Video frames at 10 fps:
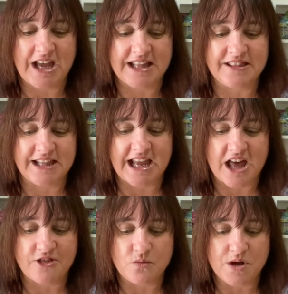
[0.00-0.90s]
And the
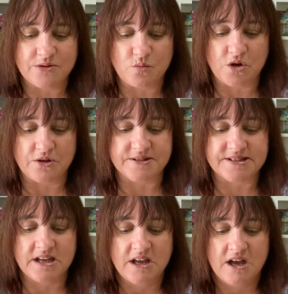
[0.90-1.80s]
other one
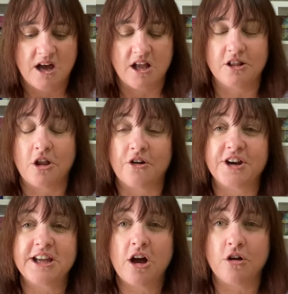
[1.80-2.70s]
was a
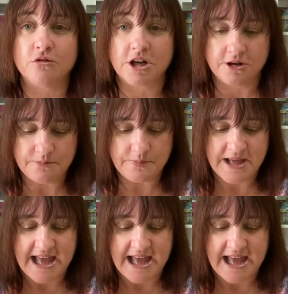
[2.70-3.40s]
Laurie Holcomb,